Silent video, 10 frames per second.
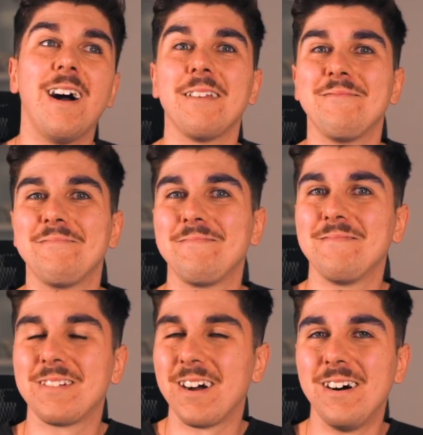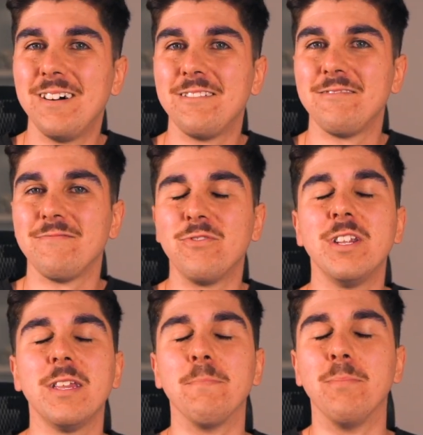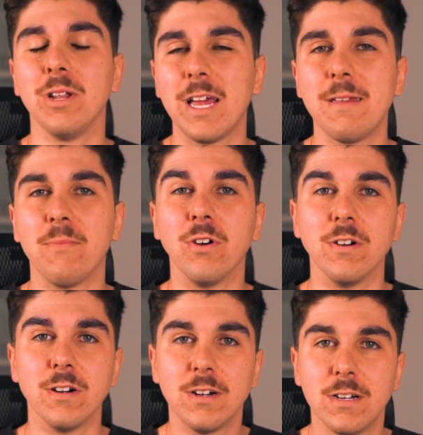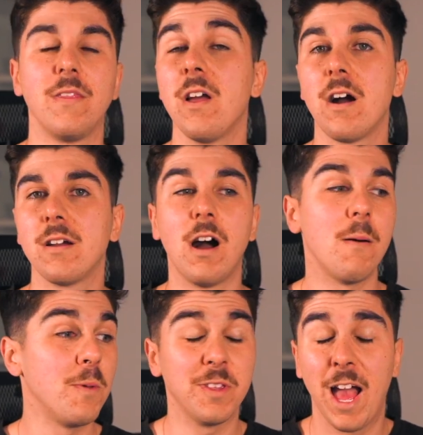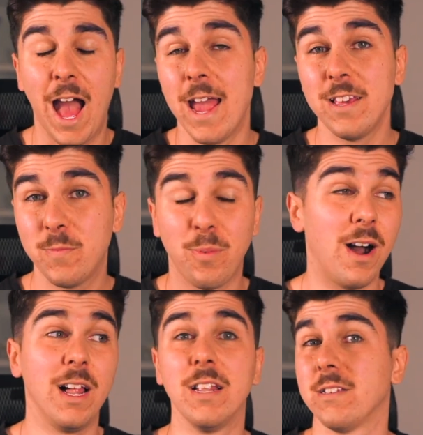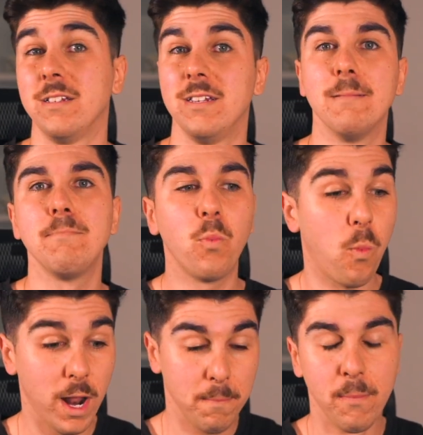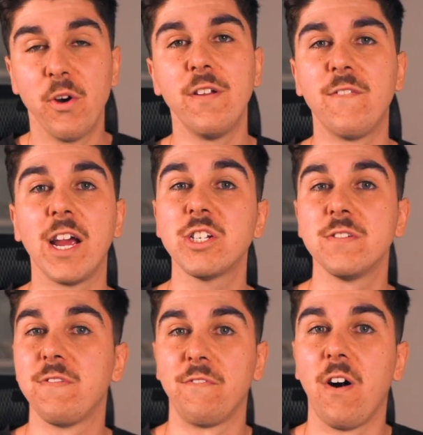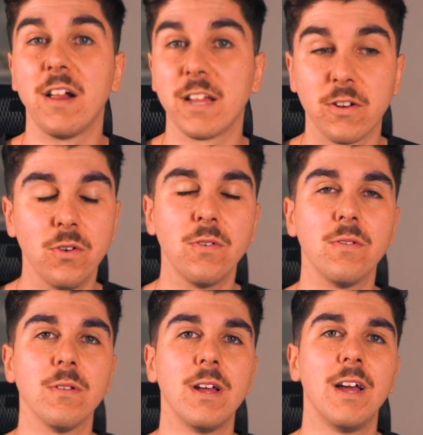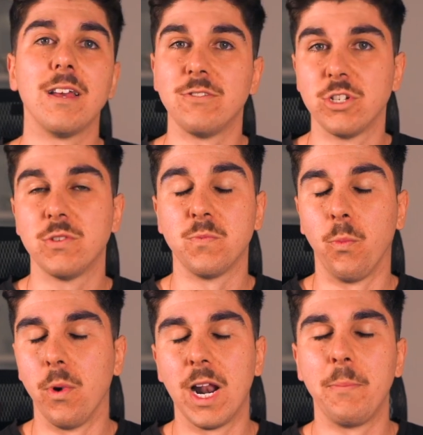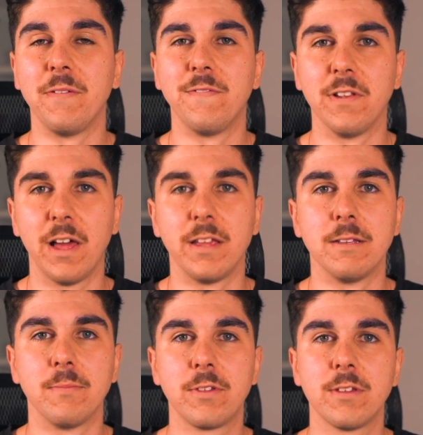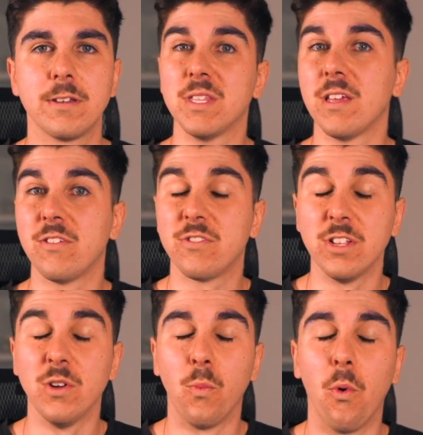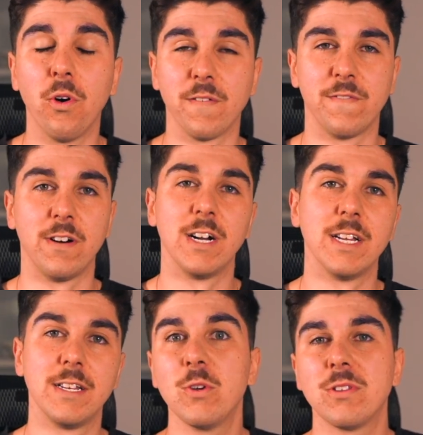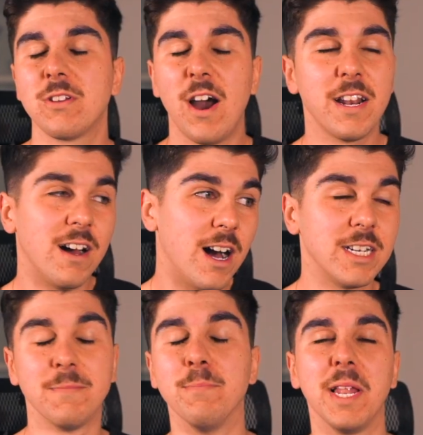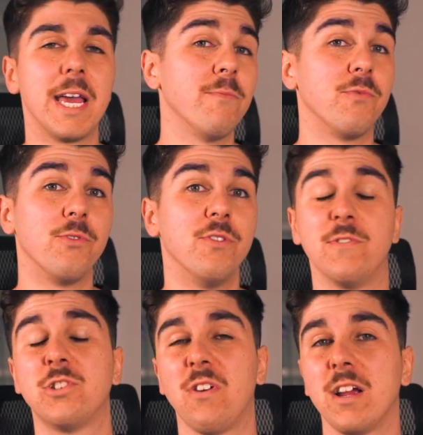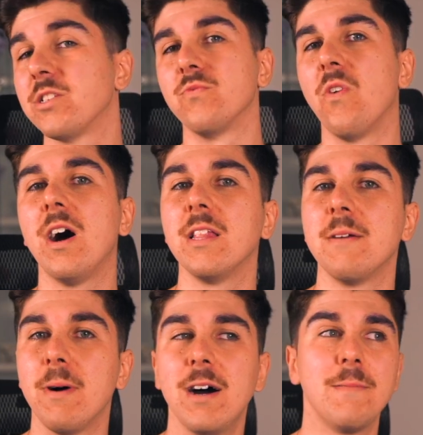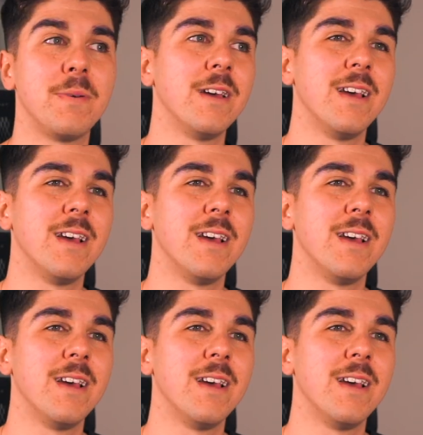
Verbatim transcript: I can't really blame her. The Argama's ace pilot's number one motivation for fighting at all has just went up in flames, but there's still a water fight. So it's kind of hard to blame Roux for trying to rile him up